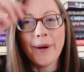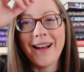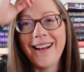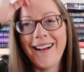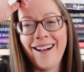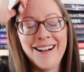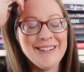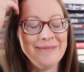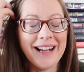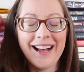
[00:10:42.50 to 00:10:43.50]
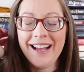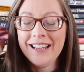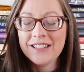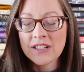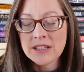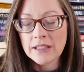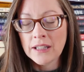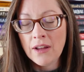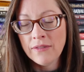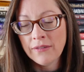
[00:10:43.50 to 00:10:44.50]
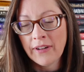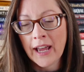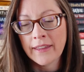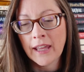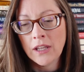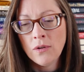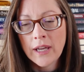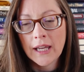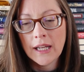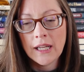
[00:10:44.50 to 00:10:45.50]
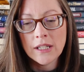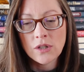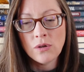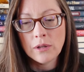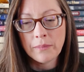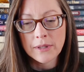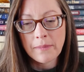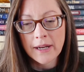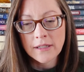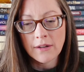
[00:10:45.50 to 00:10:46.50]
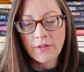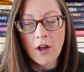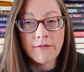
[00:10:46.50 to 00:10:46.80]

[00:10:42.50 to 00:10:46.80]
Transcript: but um, I just love the fact that you get into the perspective